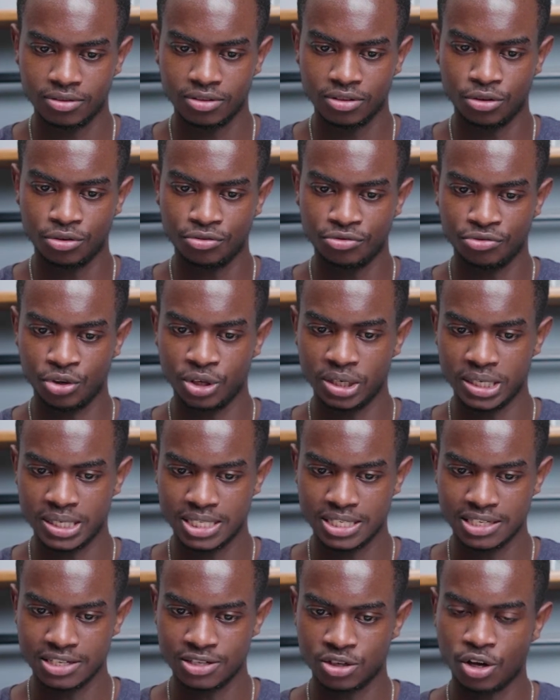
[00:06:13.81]

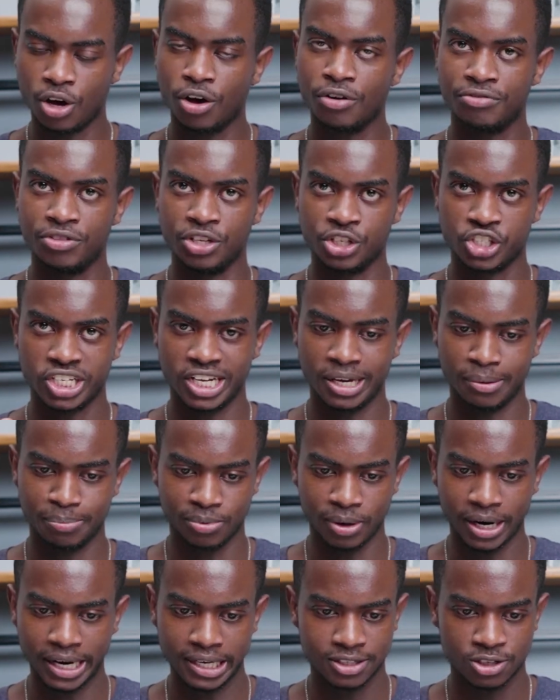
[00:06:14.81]
vertices of the shape,
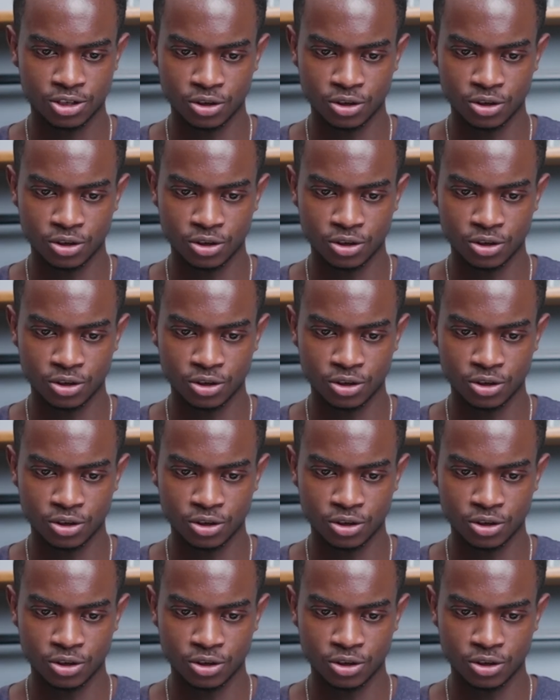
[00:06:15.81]
right?